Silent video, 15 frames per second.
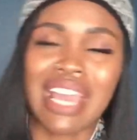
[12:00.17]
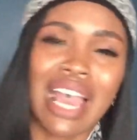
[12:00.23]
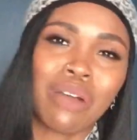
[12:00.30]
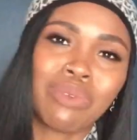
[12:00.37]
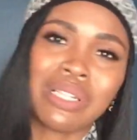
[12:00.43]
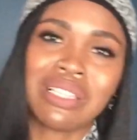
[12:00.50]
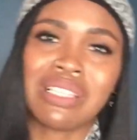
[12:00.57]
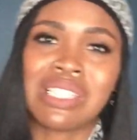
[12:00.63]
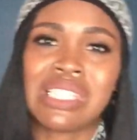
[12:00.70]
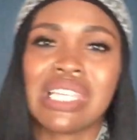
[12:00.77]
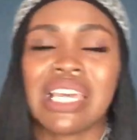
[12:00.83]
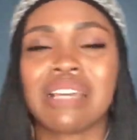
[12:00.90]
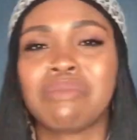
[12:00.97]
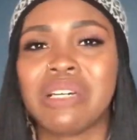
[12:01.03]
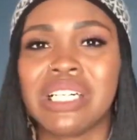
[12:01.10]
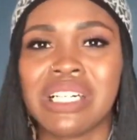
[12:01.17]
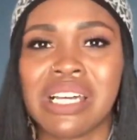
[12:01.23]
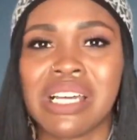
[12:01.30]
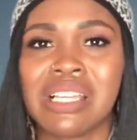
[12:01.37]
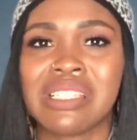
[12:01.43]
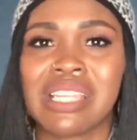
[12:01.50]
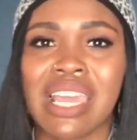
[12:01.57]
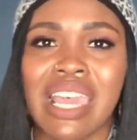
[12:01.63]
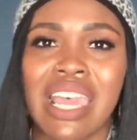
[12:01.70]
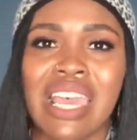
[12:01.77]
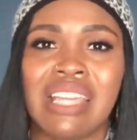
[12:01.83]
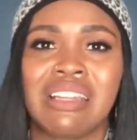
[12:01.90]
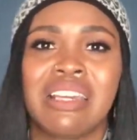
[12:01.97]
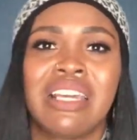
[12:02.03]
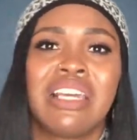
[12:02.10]
out with the Sigmas
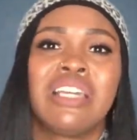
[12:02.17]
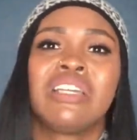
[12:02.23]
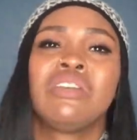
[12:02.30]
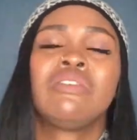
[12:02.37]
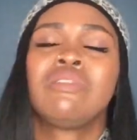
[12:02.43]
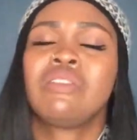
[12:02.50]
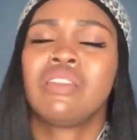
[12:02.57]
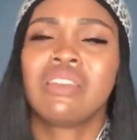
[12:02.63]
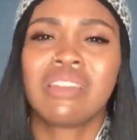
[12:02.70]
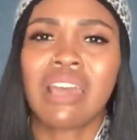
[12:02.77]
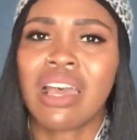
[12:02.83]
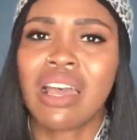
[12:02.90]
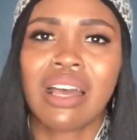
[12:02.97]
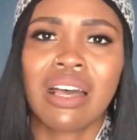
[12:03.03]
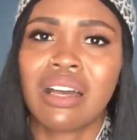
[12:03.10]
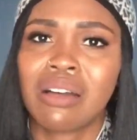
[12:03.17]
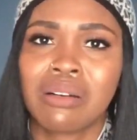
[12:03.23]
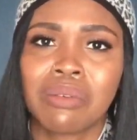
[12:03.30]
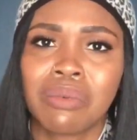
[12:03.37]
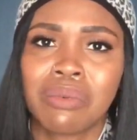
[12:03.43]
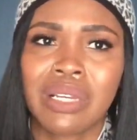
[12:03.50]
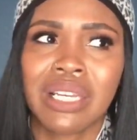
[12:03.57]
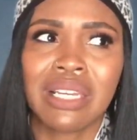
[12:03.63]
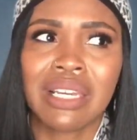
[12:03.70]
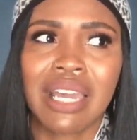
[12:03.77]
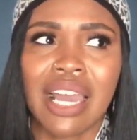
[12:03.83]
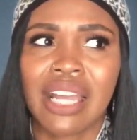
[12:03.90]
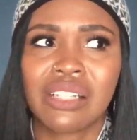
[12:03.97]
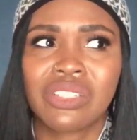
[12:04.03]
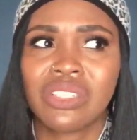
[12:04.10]
and, no, we
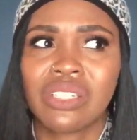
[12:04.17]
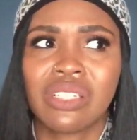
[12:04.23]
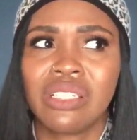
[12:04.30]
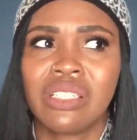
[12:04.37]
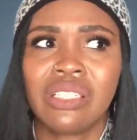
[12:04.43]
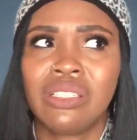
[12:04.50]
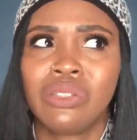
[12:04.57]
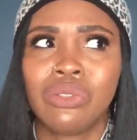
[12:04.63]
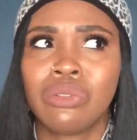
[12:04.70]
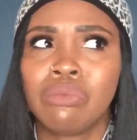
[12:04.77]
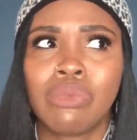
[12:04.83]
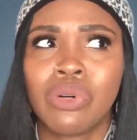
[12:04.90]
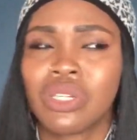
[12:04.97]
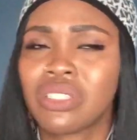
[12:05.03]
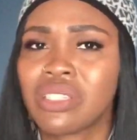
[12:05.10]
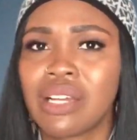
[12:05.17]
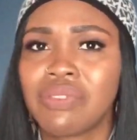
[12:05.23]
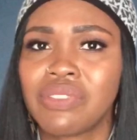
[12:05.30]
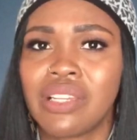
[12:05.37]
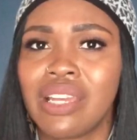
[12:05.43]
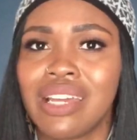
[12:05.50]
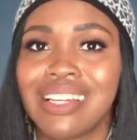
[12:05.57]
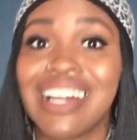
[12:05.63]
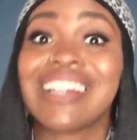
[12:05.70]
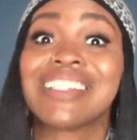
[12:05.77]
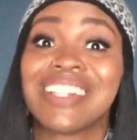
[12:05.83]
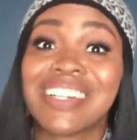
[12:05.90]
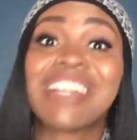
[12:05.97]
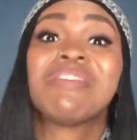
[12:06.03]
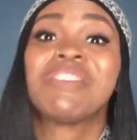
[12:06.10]
actually do more stuff than that. Like,
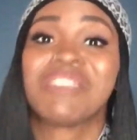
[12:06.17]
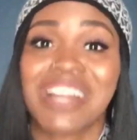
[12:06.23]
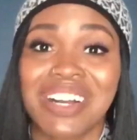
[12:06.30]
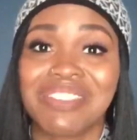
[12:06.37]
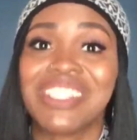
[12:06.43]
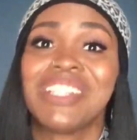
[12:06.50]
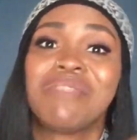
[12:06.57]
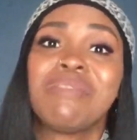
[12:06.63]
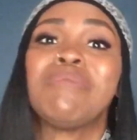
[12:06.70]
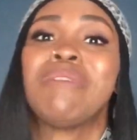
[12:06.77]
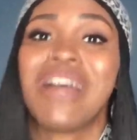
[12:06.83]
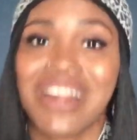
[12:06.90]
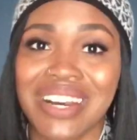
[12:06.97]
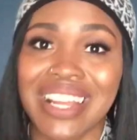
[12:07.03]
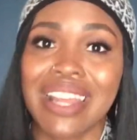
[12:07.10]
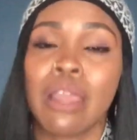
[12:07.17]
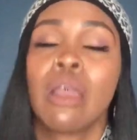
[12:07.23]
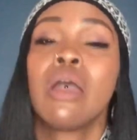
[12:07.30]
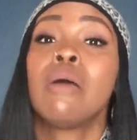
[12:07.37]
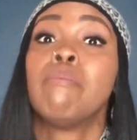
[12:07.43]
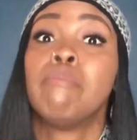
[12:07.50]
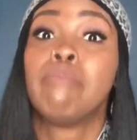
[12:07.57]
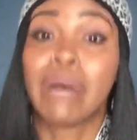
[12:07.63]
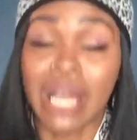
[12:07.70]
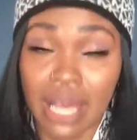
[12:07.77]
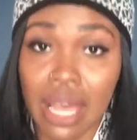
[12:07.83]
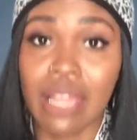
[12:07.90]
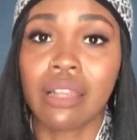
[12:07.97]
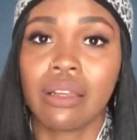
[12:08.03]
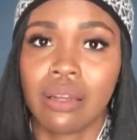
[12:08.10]
don't get me wrong, we do be partying.
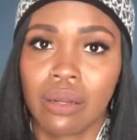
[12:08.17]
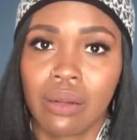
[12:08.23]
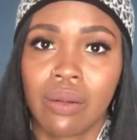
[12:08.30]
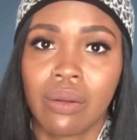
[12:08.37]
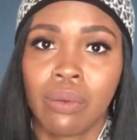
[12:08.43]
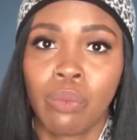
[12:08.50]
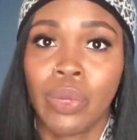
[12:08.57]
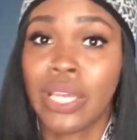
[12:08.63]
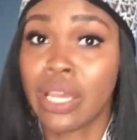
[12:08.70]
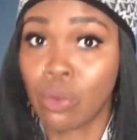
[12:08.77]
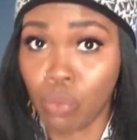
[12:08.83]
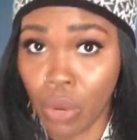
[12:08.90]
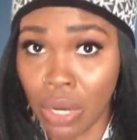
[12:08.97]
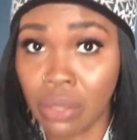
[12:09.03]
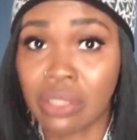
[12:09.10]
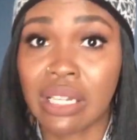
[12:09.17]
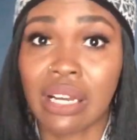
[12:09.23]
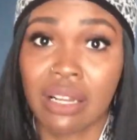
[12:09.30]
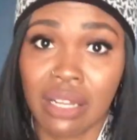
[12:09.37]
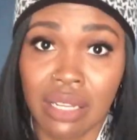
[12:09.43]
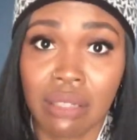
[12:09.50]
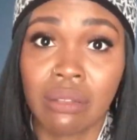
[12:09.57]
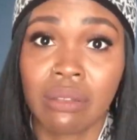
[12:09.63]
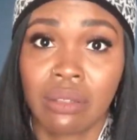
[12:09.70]
But we get work done,